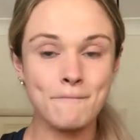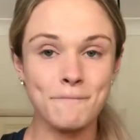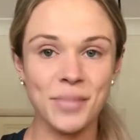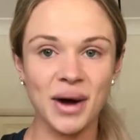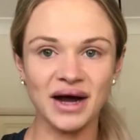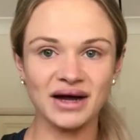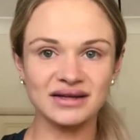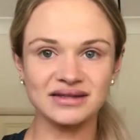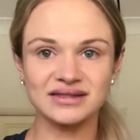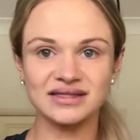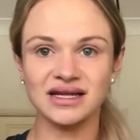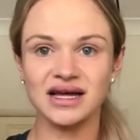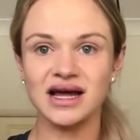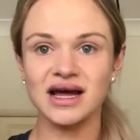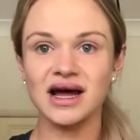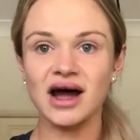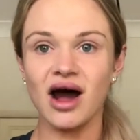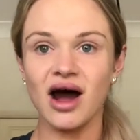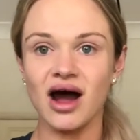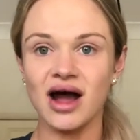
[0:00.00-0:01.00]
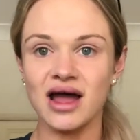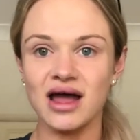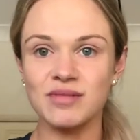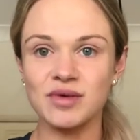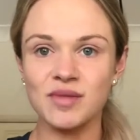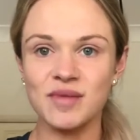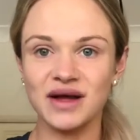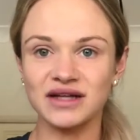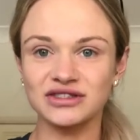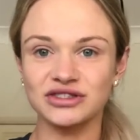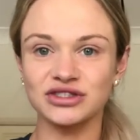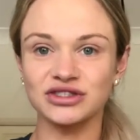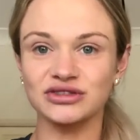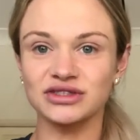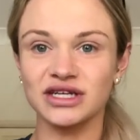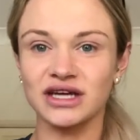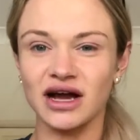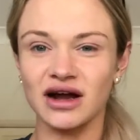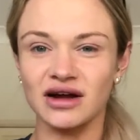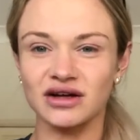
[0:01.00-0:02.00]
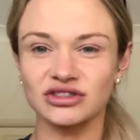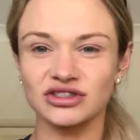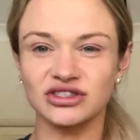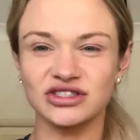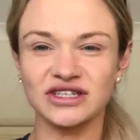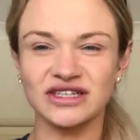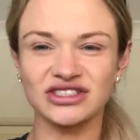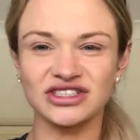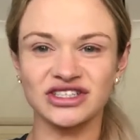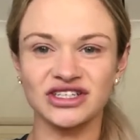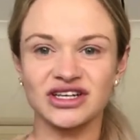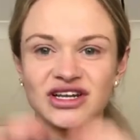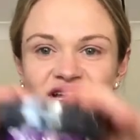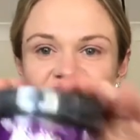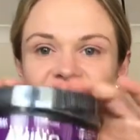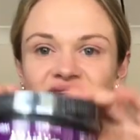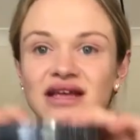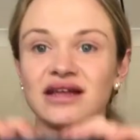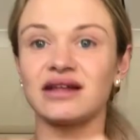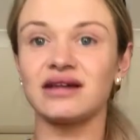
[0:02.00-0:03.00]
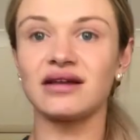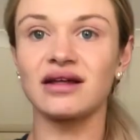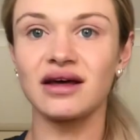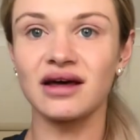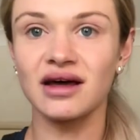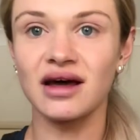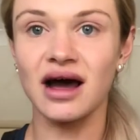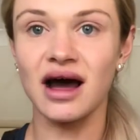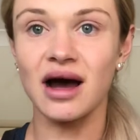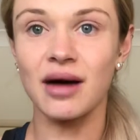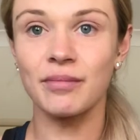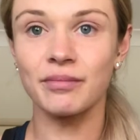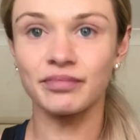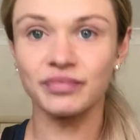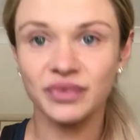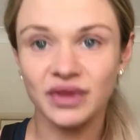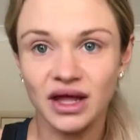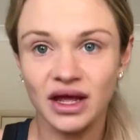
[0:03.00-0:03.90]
but I am about to do a garage session in, um,